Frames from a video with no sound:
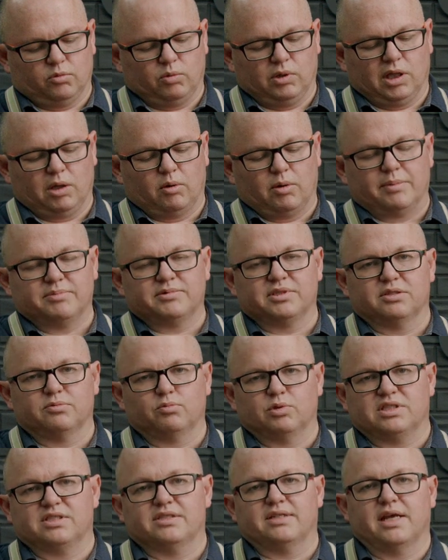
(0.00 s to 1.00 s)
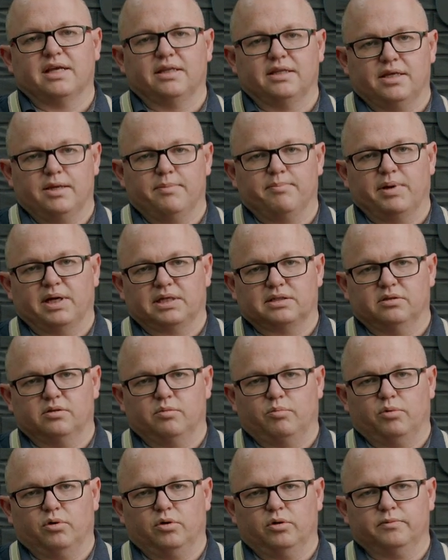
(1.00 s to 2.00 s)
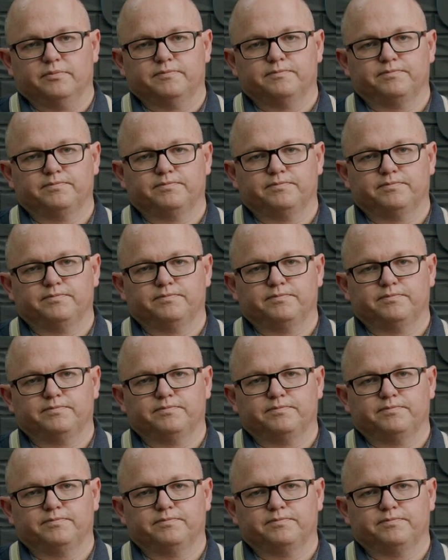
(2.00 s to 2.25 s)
the willow up to withstand the impact of the ball.